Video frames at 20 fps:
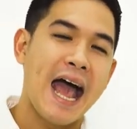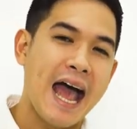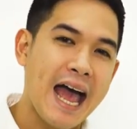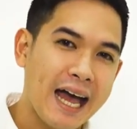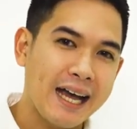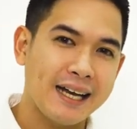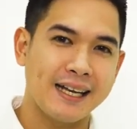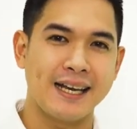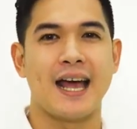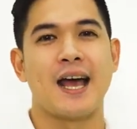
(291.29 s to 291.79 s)

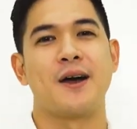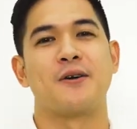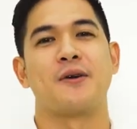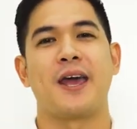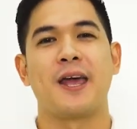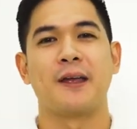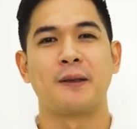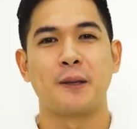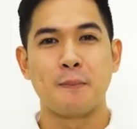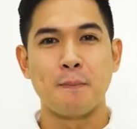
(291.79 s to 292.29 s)
act
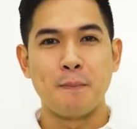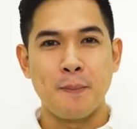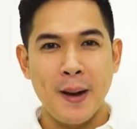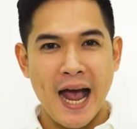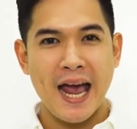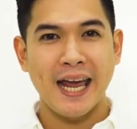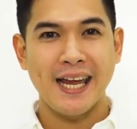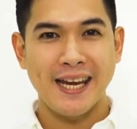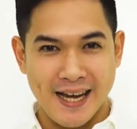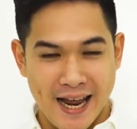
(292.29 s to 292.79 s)
now, and
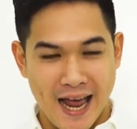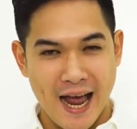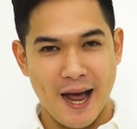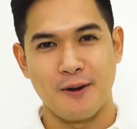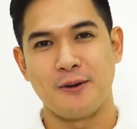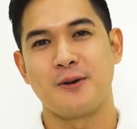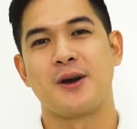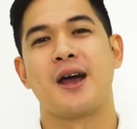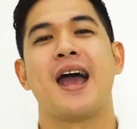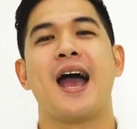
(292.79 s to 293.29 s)
buy
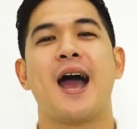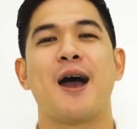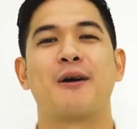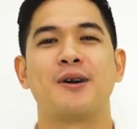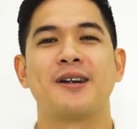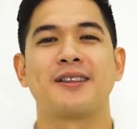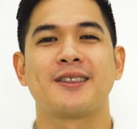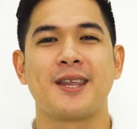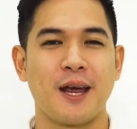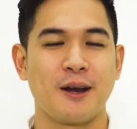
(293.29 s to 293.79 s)
now
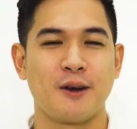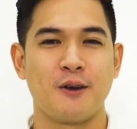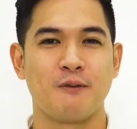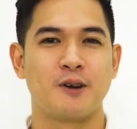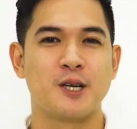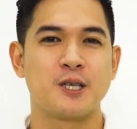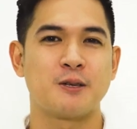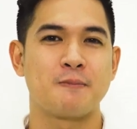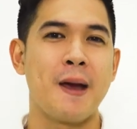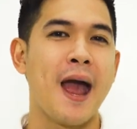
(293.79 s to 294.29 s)
our
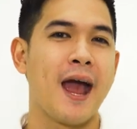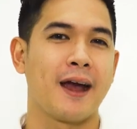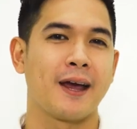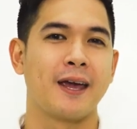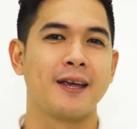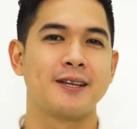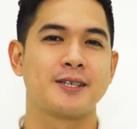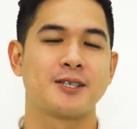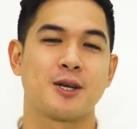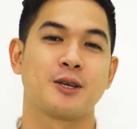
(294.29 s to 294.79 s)
Technoverse
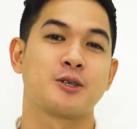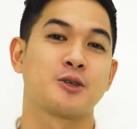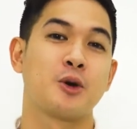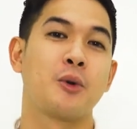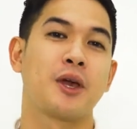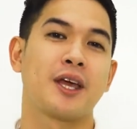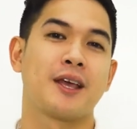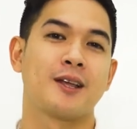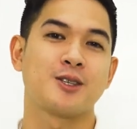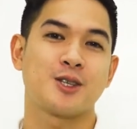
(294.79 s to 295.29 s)
package so
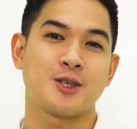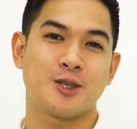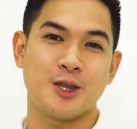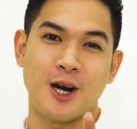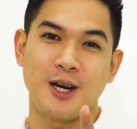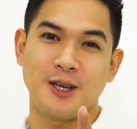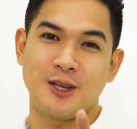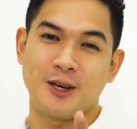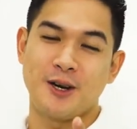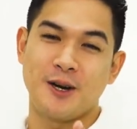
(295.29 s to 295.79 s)
we can
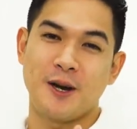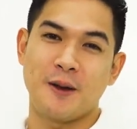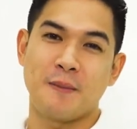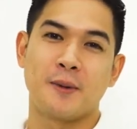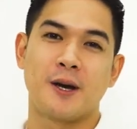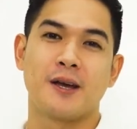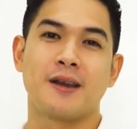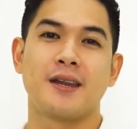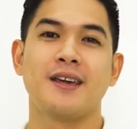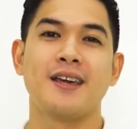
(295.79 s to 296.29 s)
start
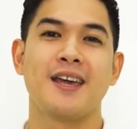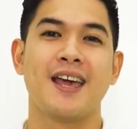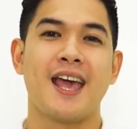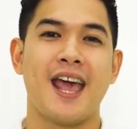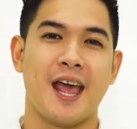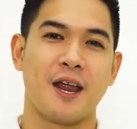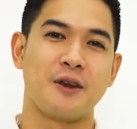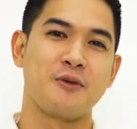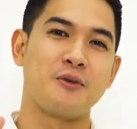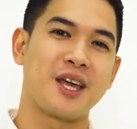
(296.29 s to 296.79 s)
earning money
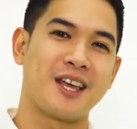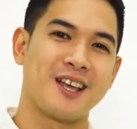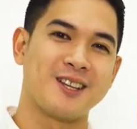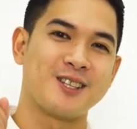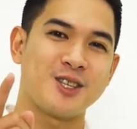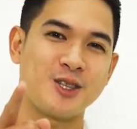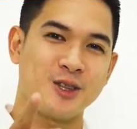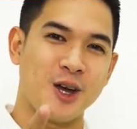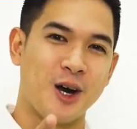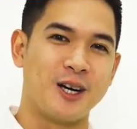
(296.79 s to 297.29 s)
and we
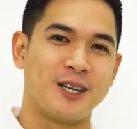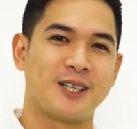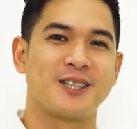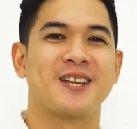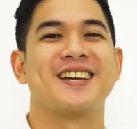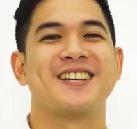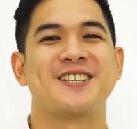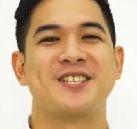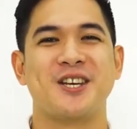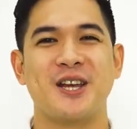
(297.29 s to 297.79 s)
can
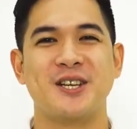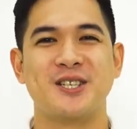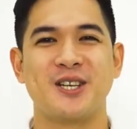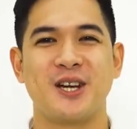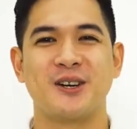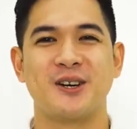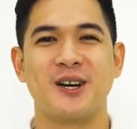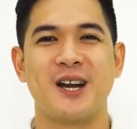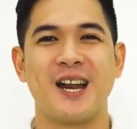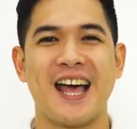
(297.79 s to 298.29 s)
start
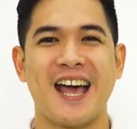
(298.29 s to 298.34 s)
changing your